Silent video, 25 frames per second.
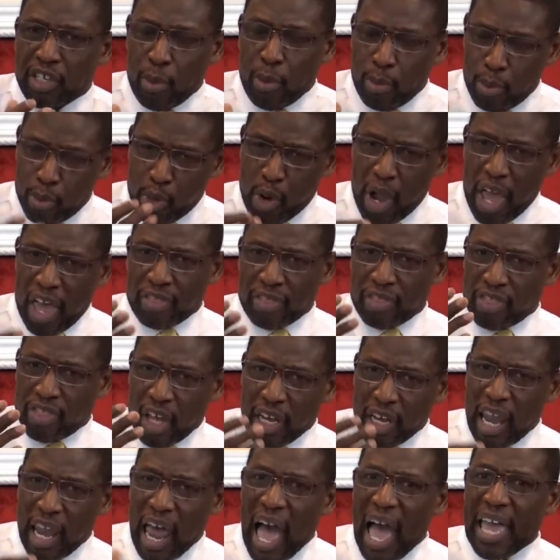the breath,
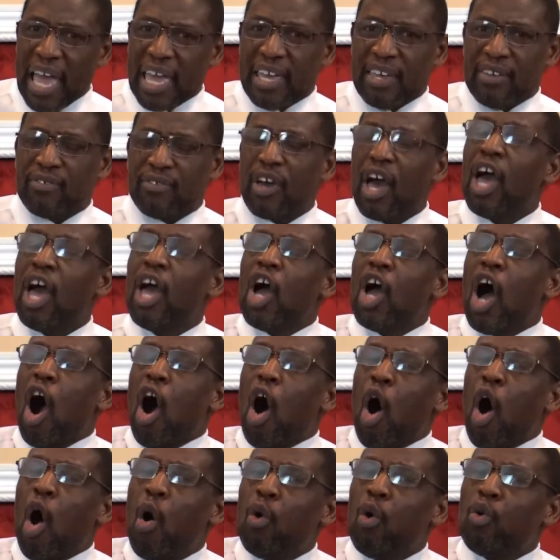the life
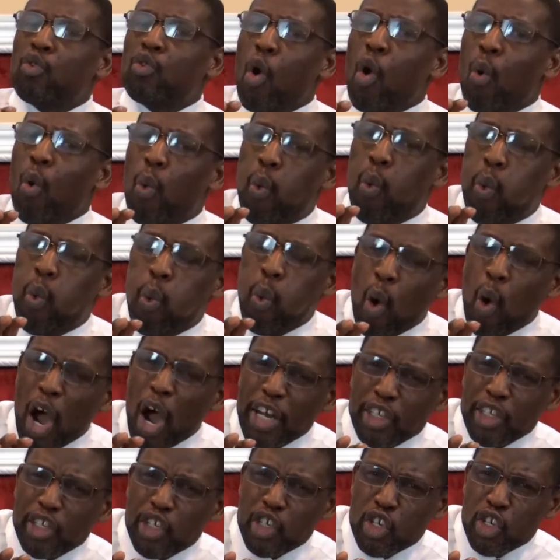on
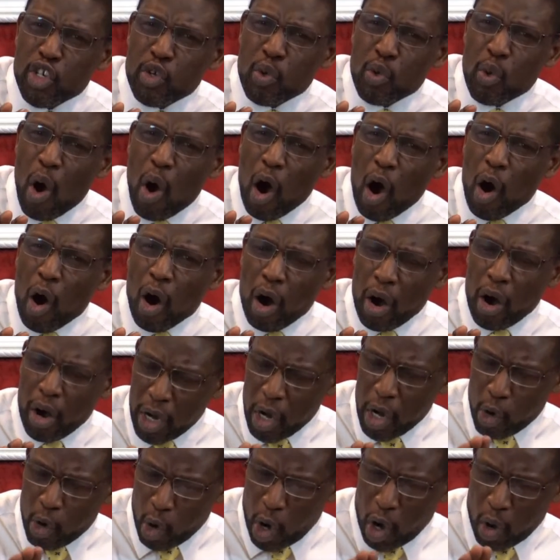what you are